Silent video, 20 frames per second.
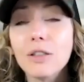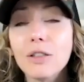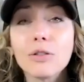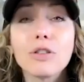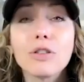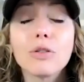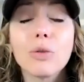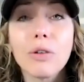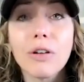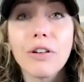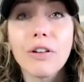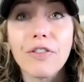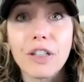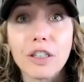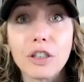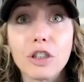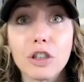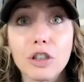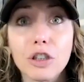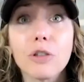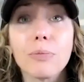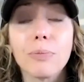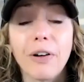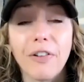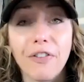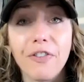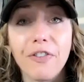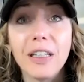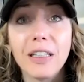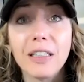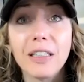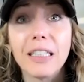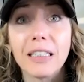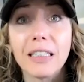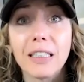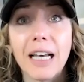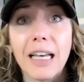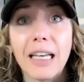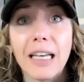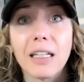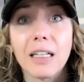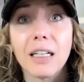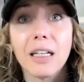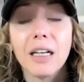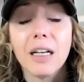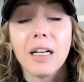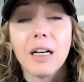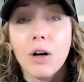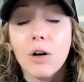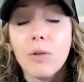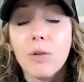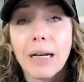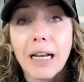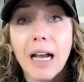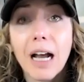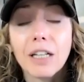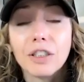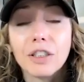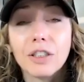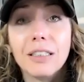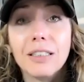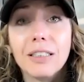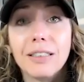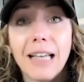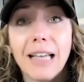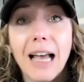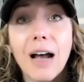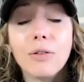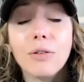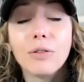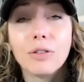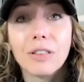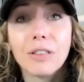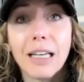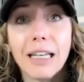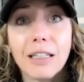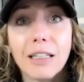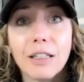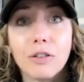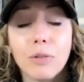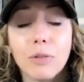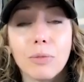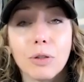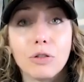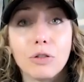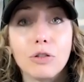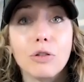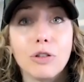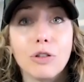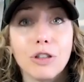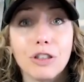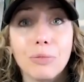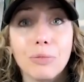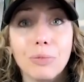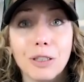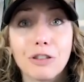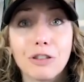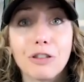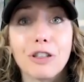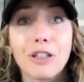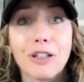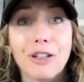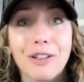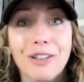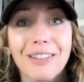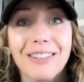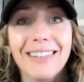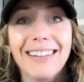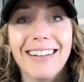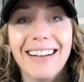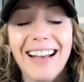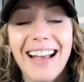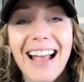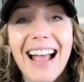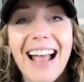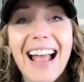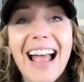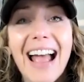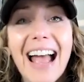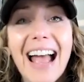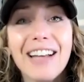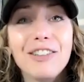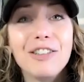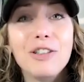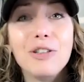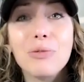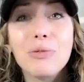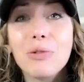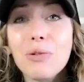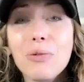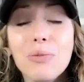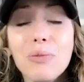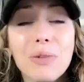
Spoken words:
sort of unsure, but feeling like, oh my gosh, this sounds like it's almost too good to be true. And you were